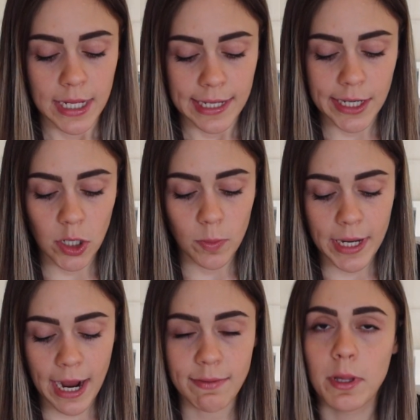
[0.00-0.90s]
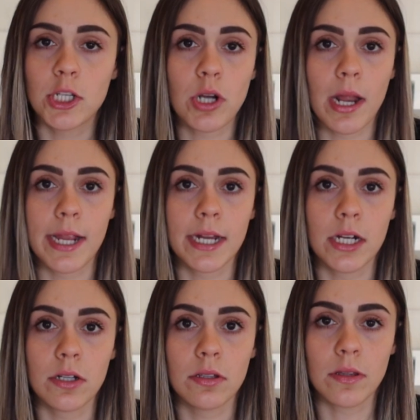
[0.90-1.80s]
here we have
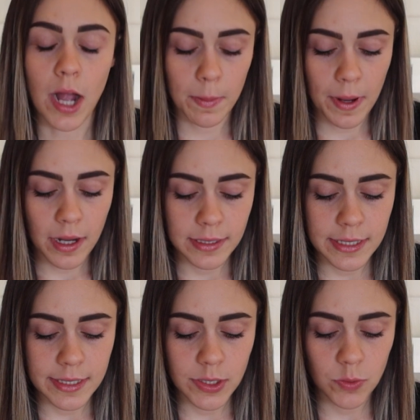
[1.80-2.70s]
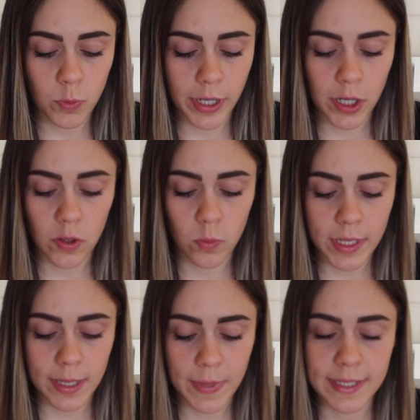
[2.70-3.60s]
electronic lock boxes where
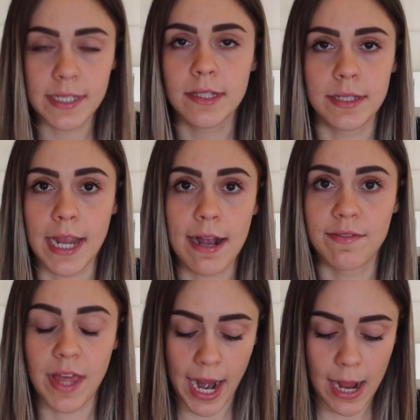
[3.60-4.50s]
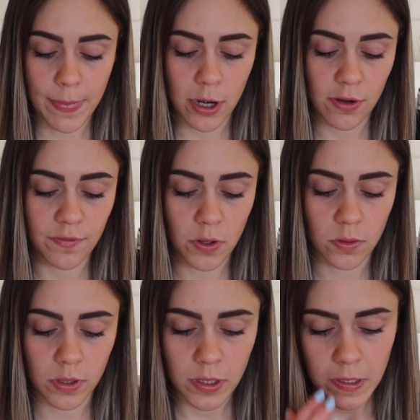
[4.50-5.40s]
we basically have the app on our
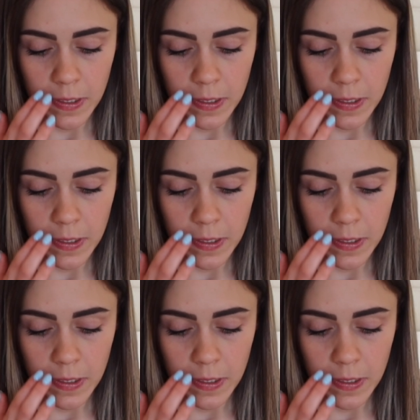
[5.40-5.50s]
phone